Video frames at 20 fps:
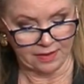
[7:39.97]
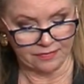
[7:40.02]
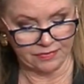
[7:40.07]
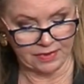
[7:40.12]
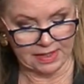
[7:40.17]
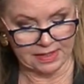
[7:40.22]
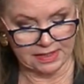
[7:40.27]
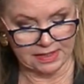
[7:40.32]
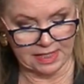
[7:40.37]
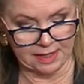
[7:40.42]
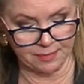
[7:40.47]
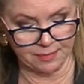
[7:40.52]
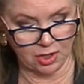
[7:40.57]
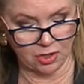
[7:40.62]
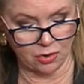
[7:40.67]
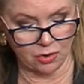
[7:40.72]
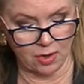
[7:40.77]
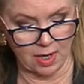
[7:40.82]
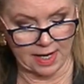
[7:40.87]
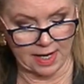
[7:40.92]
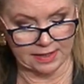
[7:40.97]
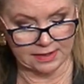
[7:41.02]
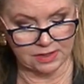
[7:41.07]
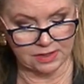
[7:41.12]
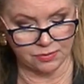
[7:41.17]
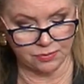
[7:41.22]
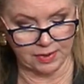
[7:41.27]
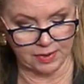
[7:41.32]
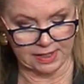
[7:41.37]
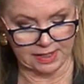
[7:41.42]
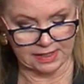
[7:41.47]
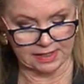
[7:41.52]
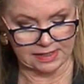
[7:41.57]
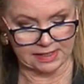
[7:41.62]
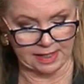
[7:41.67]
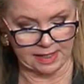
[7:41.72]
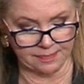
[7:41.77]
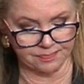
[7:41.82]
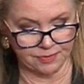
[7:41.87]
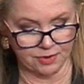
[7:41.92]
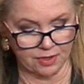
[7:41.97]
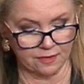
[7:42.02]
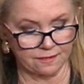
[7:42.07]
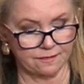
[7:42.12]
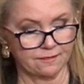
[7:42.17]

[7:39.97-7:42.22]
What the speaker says: that Democrats would accept the